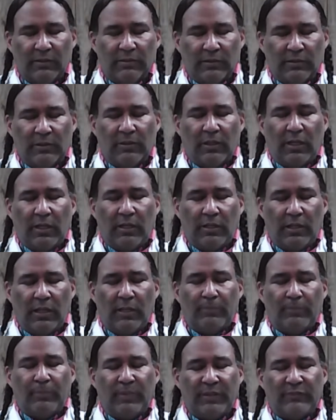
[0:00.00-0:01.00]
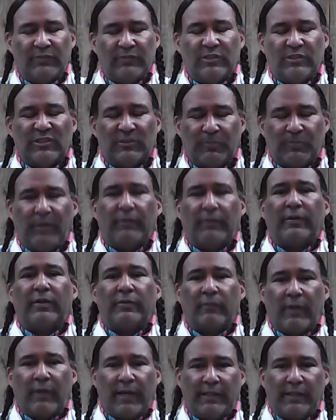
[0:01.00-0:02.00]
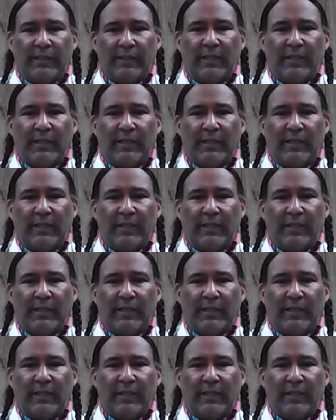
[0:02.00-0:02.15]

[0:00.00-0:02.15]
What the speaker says: a uplifted spirit, right?